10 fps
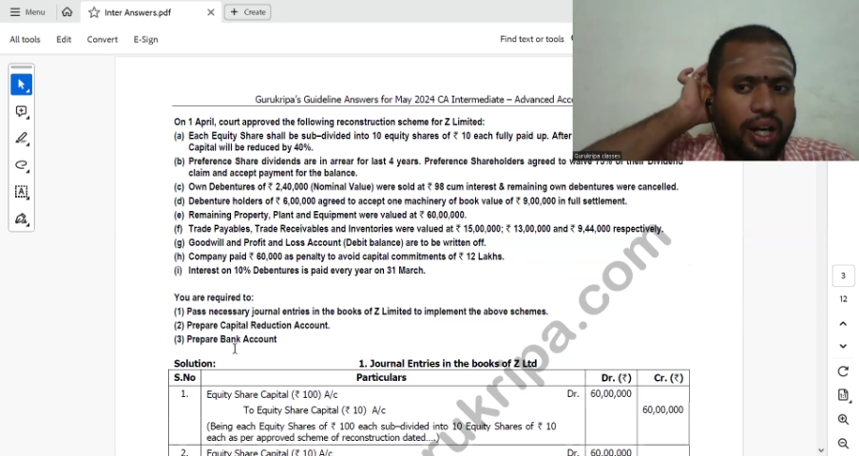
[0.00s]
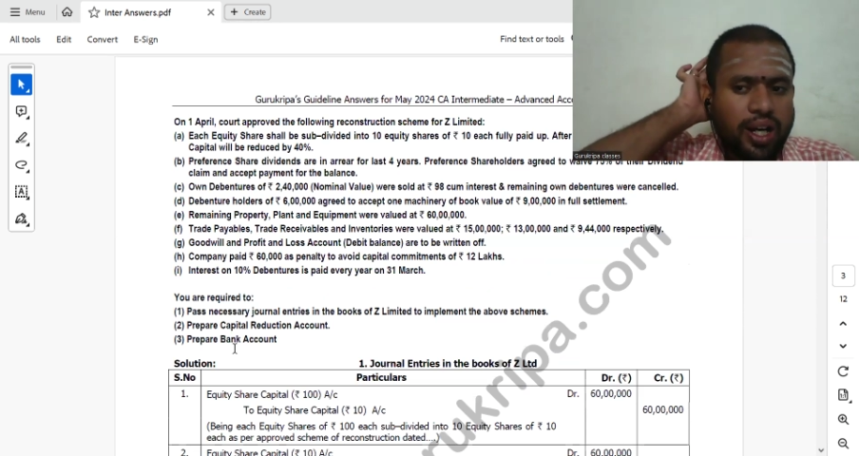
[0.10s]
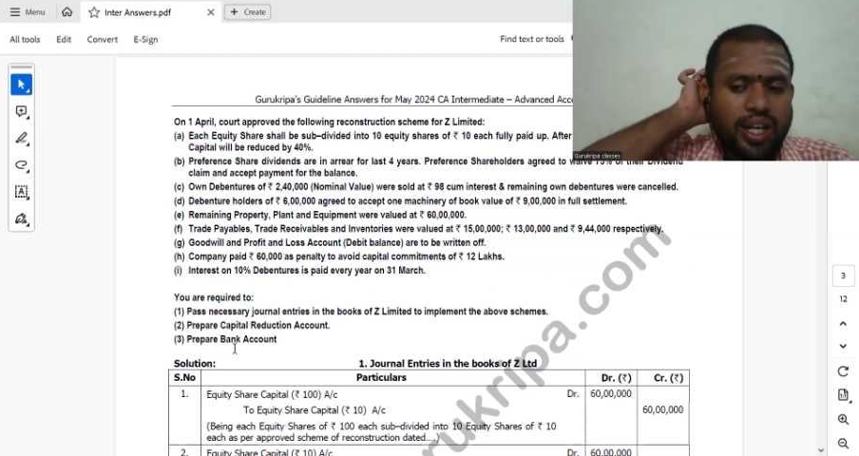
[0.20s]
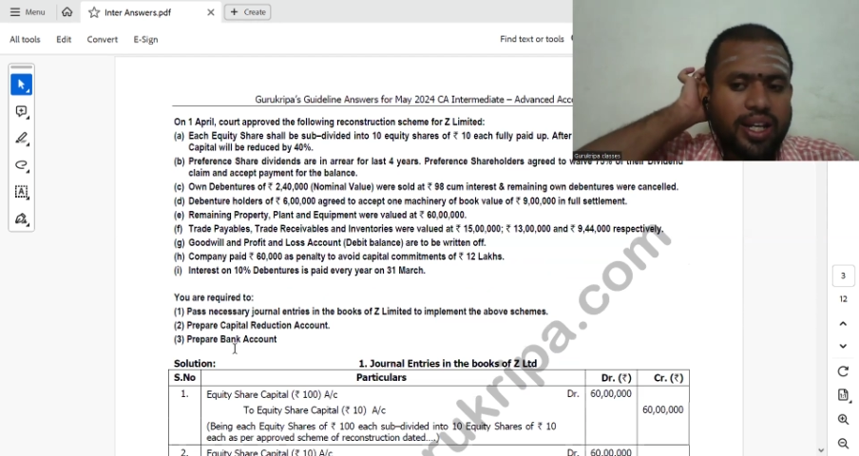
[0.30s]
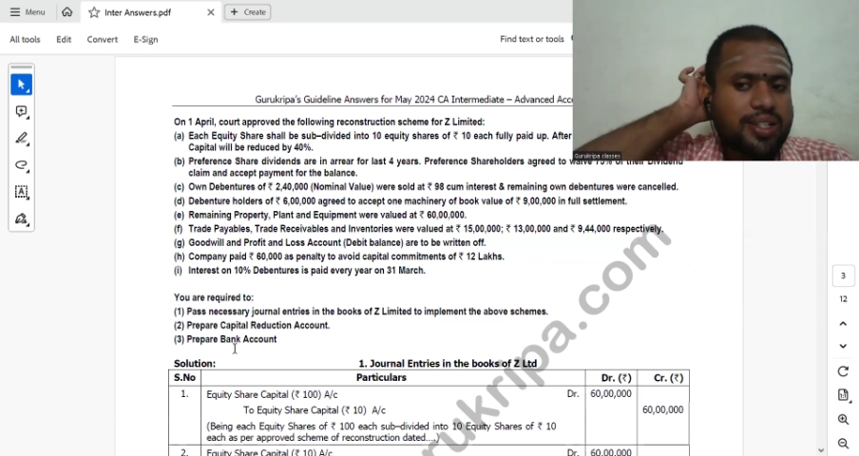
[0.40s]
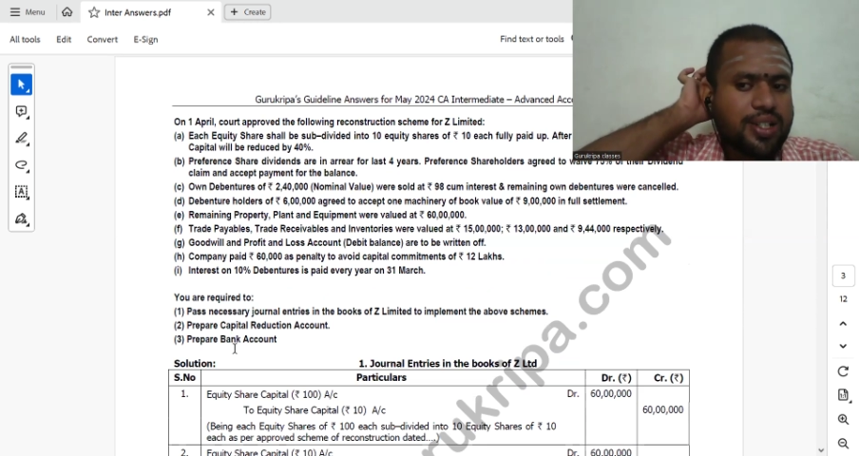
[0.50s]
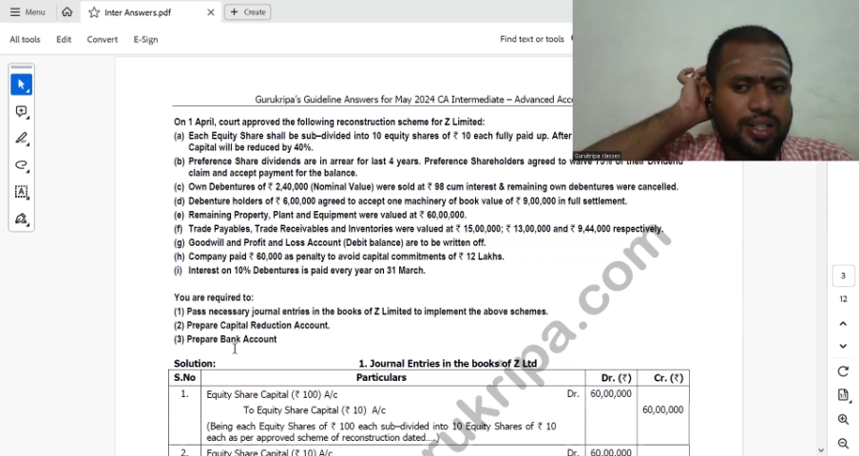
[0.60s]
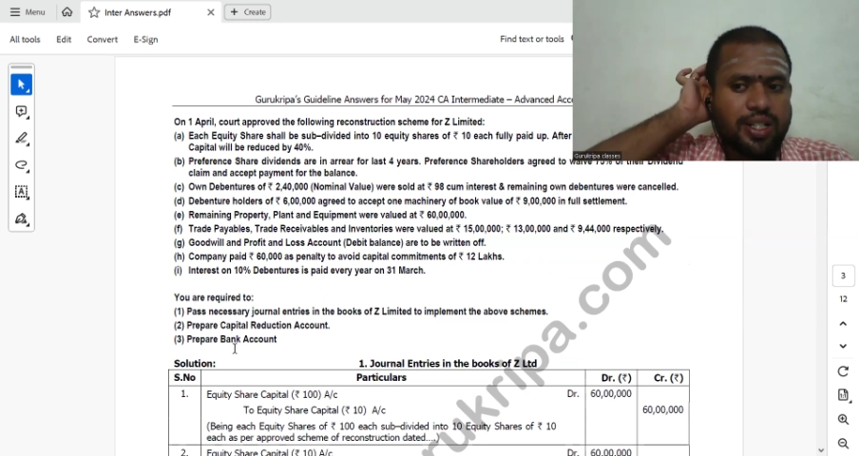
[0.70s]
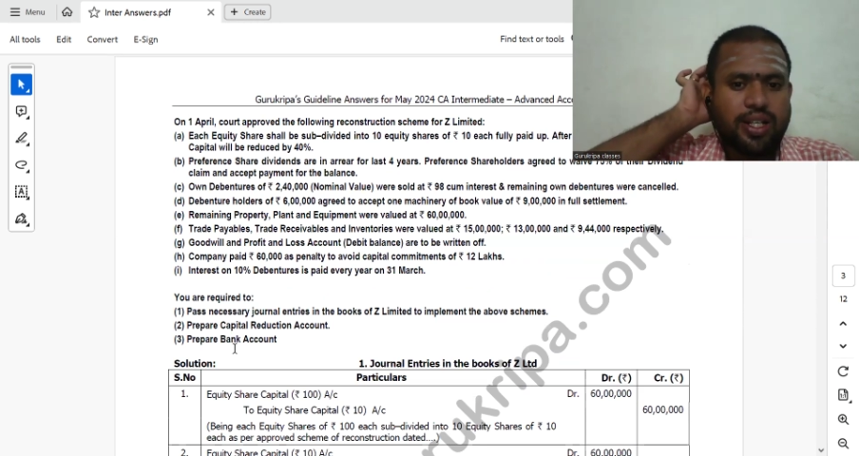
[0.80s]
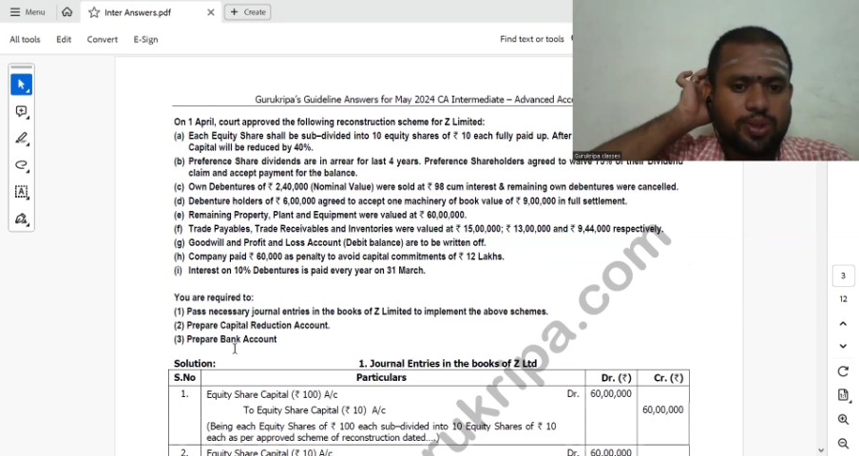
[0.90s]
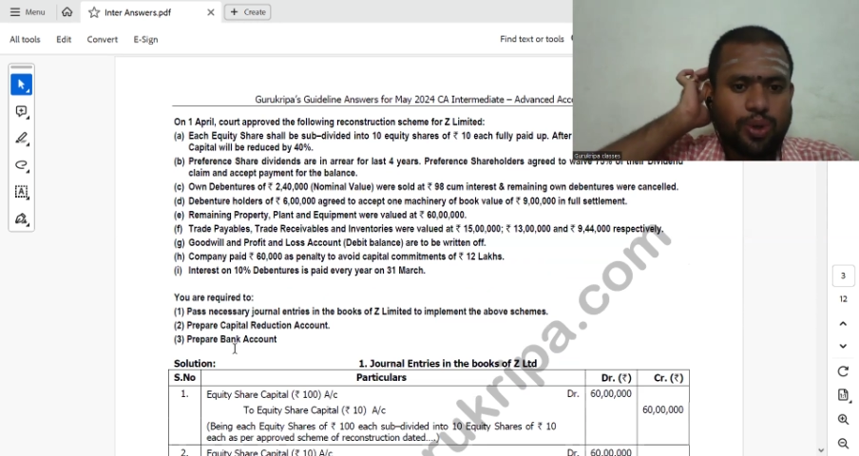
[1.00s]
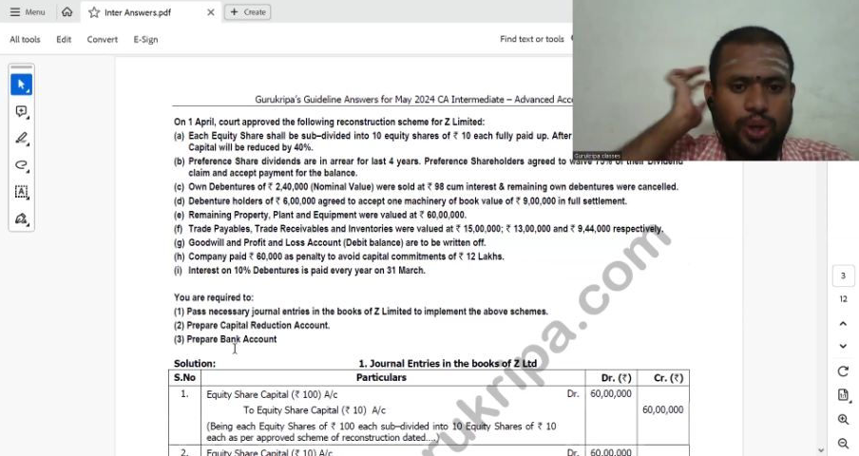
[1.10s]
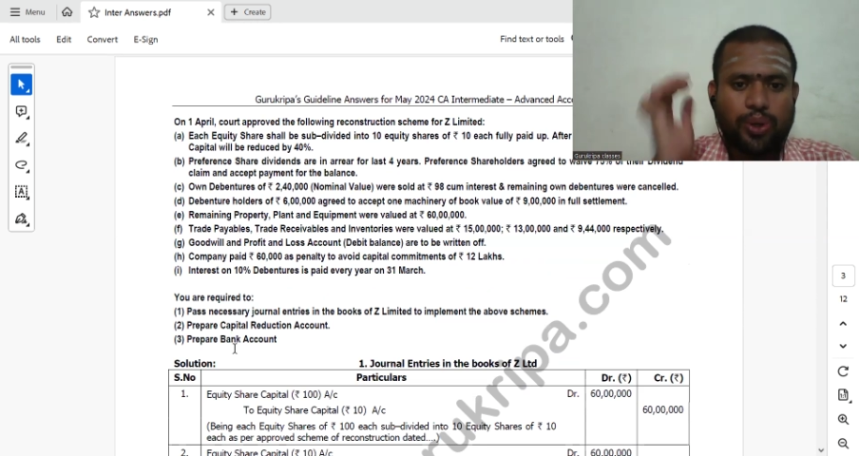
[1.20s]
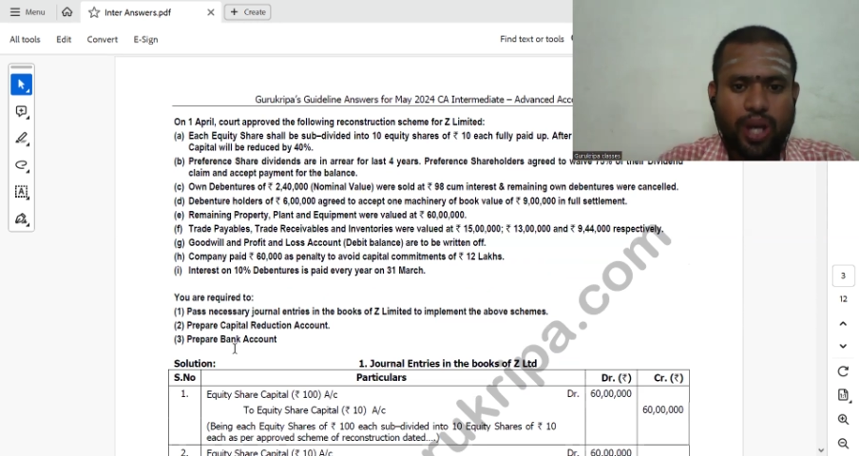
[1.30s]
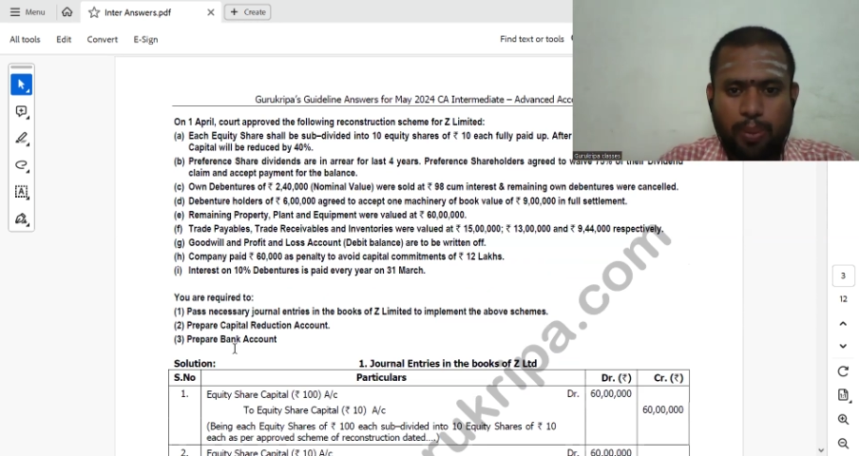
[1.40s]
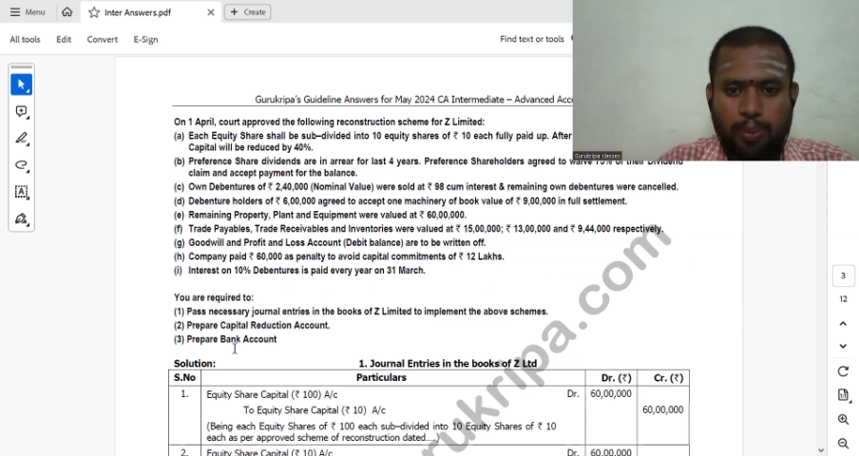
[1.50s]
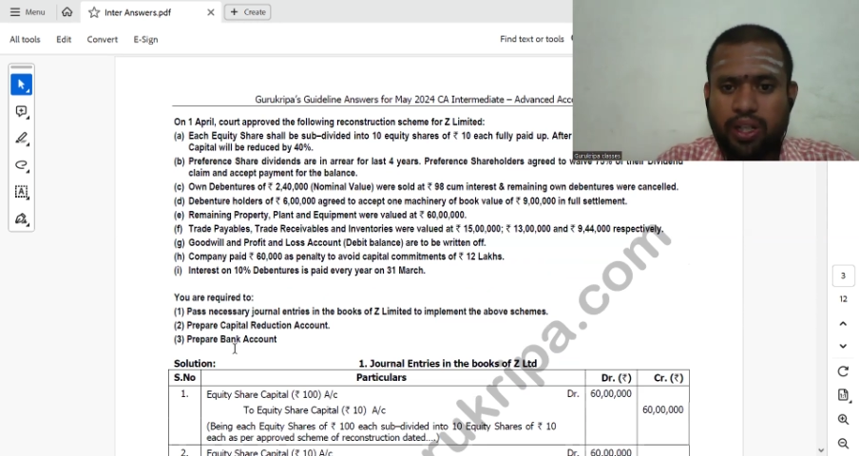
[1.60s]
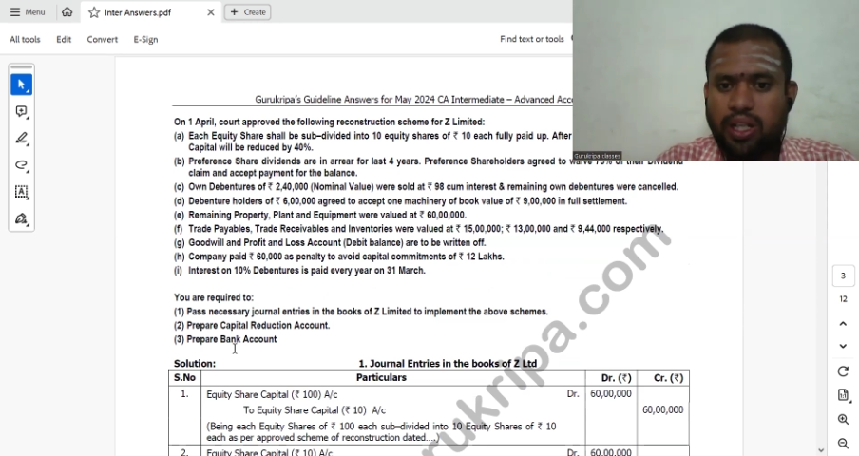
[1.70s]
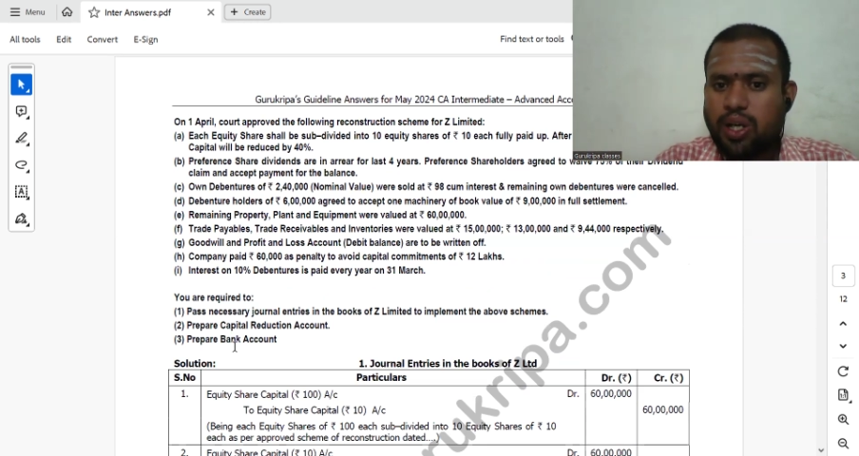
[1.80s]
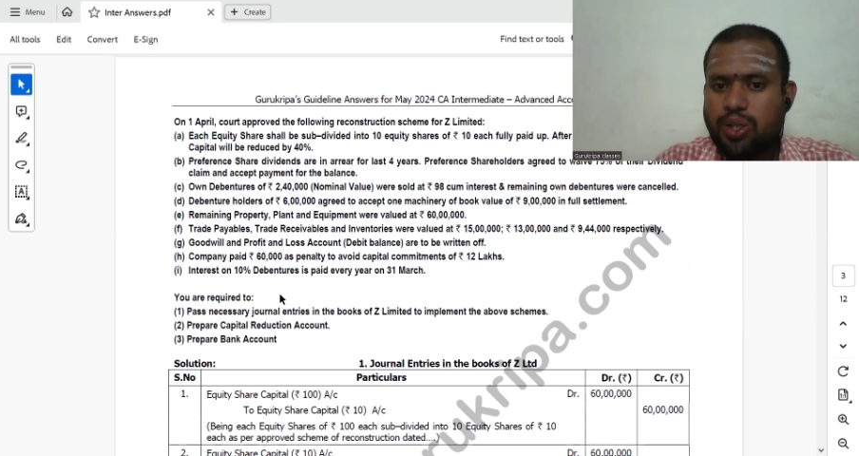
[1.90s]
reconstruction is going to happen.